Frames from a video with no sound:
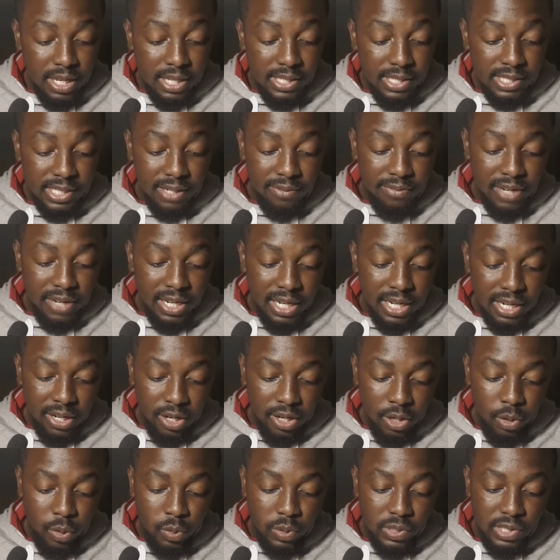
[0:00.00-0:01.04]
Savanna
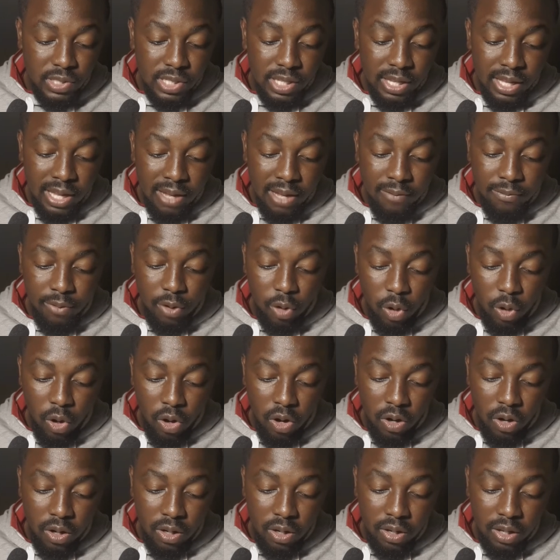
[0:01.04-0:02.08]
goats have
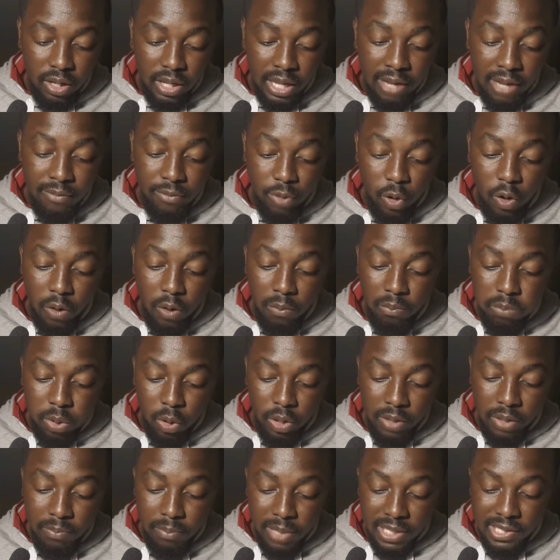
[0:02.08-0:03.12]
long,
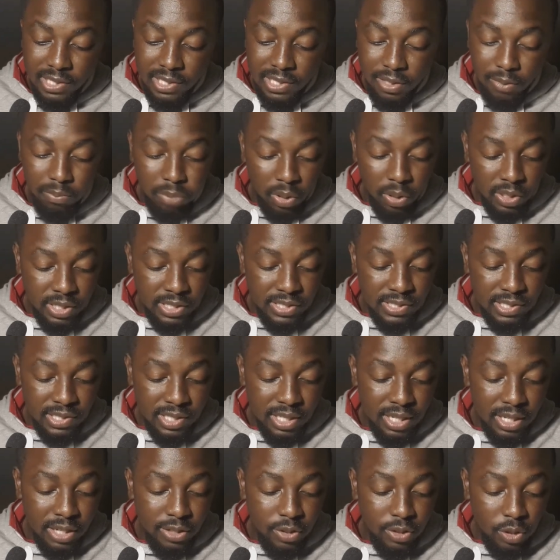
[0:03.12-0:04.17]
broad muscle
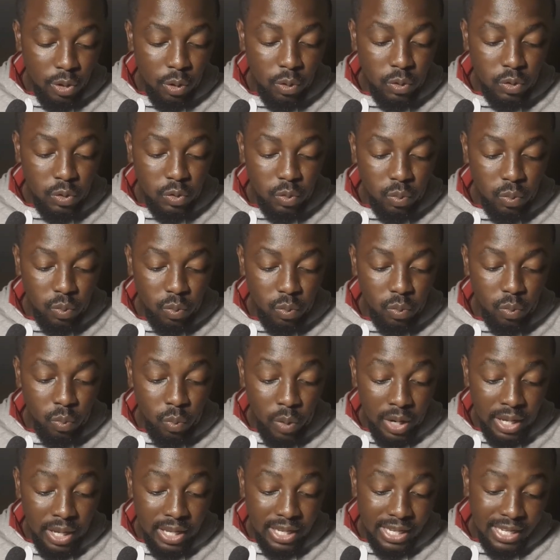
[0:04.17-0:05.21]
bodies. Those
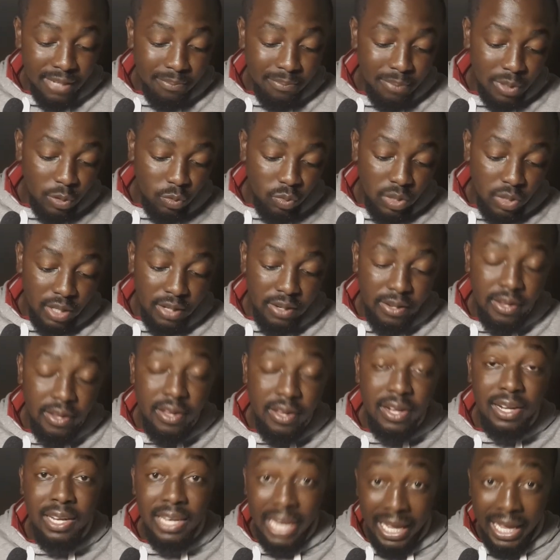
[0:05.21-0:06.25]
weigh in between.
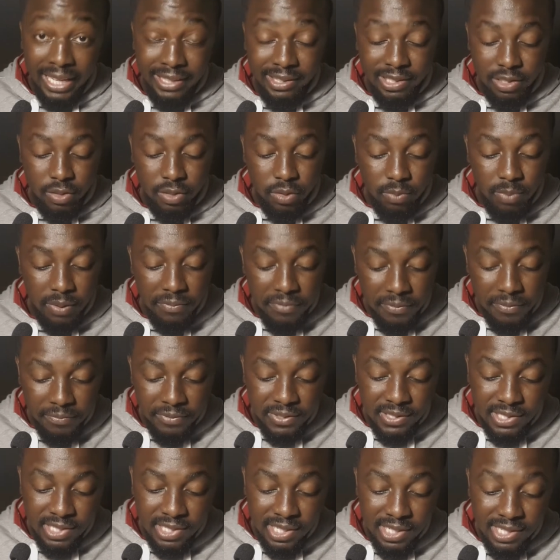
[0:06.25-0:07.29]
Lightest would be
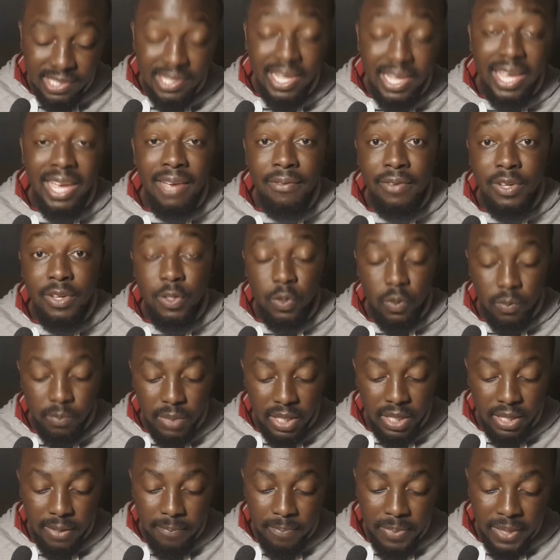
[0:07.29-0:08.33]
56, the heaviest would
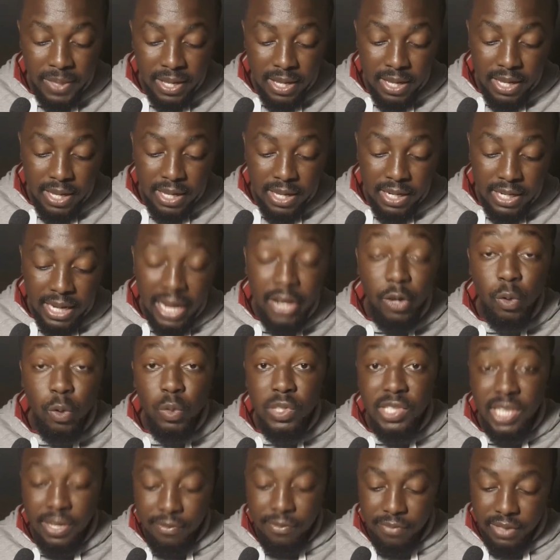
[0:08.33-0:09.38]
be
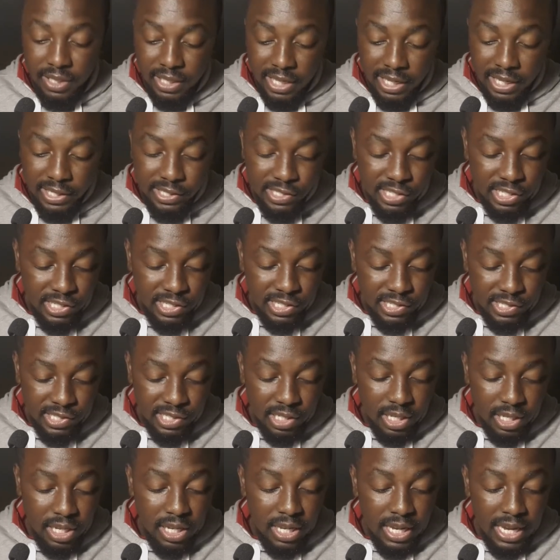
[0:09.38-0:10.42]
907
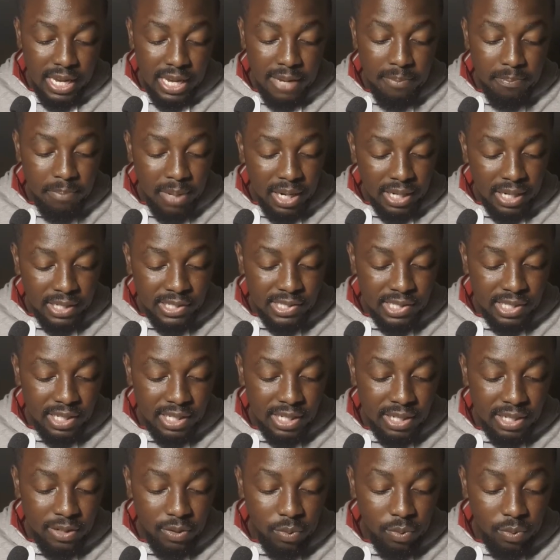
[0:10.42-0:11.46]
kgs. And bucks